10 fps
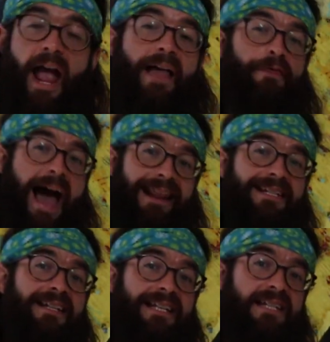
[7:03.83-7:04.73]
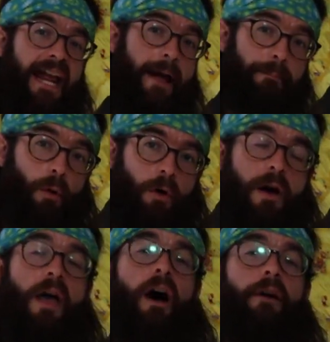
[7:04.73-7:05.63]
And that is an
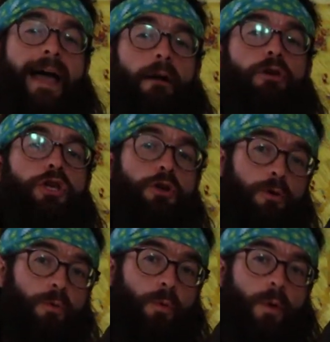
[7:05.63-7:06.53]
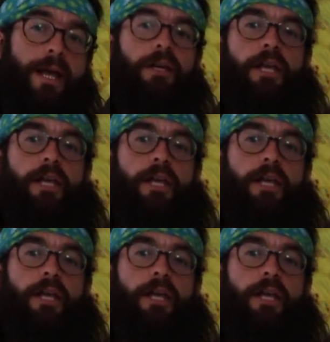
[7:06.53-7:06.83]
example of how you